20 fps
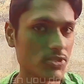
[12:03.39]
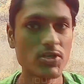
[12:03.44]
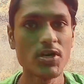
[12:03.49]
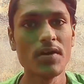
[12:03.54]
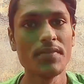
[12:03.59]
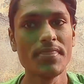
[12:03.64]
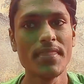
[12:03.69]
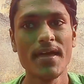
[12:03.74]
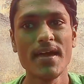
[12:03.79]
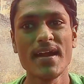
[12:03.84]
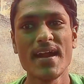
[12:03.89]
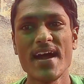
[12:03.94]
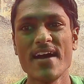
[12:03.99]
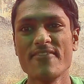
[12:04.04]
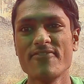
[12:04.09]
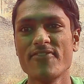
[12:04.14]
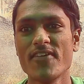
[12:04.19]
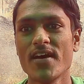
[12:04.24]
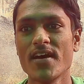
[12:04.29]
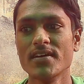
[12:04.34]
go out there,
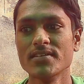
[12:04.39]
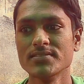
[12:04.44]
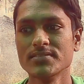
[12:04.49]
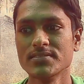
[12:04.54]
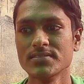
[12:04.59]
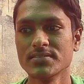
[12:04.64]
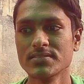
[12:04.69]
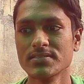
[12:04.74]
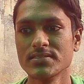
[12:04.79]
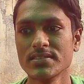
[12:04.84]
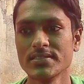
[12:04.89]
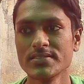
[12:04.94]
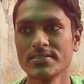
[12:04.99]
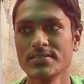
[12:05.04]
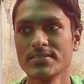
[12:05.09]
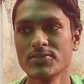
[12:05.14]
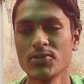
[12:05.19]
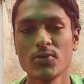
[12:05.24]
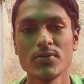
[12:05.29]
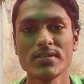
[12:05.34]
have fun,
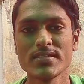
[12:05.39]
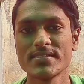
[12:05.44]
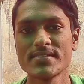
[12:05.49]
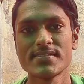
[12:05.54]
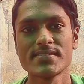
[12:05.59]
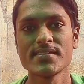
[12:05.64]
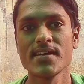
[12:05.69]
and don't